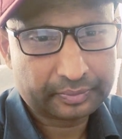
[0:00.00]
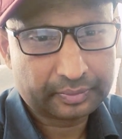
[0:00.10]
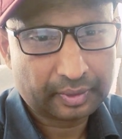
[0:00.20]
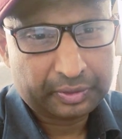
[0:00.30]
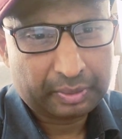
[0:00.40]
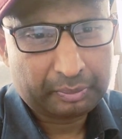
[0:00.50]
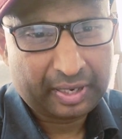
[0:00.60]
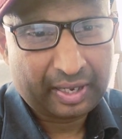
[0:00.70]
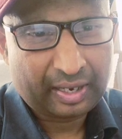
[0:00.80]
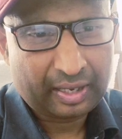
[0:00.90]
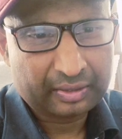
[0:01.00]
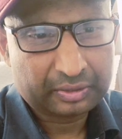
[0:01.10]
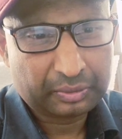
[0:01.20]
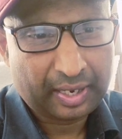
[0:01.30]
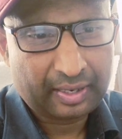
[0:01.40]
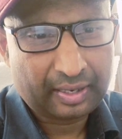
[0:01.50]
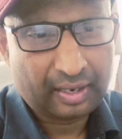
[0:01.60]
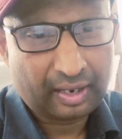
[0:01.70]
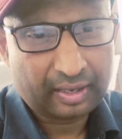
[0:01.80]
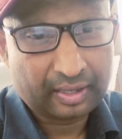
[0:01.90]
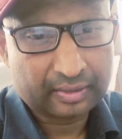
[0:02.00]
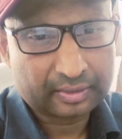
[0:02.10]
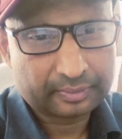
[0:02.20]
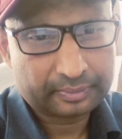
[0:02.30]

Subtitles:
Using bare hands to handle dry ice.